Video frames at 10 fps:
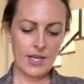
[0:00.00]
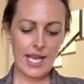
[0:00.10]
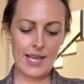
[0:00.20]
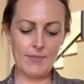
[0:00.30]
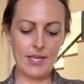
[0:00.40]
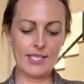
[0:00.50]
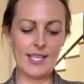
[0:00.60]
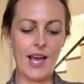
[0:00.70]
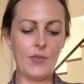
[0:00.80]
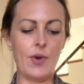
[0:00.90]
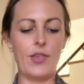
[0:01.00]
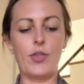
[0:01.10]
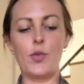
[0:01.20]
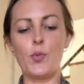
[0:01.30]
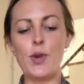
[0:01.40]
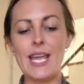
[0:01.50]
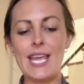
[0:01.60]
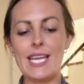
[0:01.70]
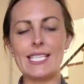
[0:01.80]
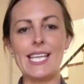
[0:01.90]
and mix that with
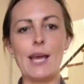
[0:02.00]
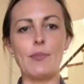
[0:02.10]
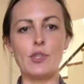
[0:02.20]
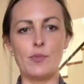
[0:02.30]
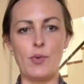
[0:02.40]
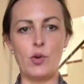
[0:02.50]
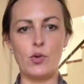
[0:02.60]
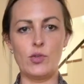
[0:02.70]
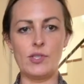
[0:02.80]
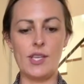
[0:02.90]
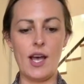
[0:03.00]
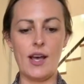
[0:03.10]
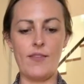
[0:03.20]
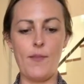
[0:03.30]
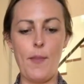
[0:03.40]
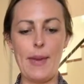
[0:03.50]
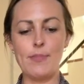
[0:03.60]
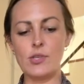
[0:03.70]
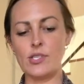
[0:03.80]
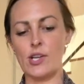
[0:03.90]
3 tablespoons of
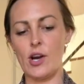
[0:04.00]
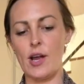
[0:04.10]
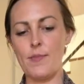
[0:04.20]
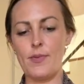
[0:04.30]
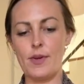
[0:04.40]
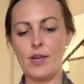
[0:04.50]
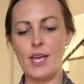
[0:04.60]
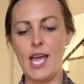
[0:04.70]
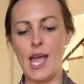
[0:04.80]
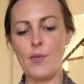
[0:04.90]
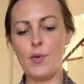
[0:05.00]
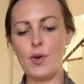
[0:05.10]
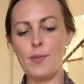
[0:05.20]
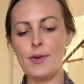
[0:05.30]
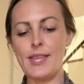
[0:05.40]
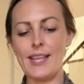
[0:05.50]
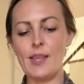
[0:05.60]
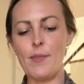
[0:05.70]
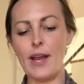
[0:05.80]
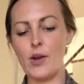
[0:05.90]
maple syrup. And we want to put that in the
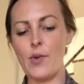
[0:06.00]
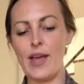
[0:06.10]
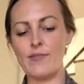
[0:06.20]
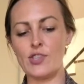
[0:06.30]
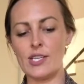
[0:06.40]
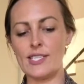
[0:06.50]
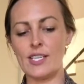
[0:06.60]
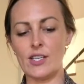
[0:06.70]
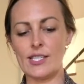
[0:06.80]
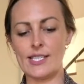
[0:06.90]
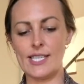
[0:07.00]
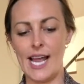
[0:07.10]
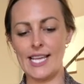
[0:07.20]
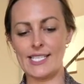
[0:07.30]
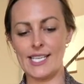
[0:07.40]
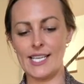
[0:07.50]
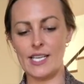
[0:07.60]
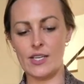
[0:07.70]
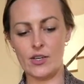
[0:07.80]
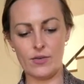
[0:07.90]
microwave just till it's nice
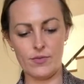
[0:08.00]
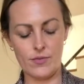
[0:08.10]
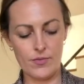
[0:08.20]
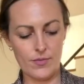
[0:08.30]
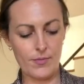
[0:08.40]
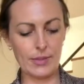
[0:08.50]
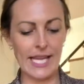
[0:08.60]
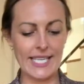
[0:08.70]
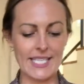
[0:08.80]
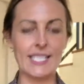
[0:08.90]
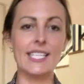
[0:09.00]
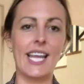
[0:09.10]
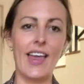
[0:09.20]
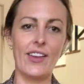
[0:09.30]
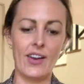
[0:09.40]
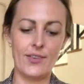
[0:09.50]
and blended together.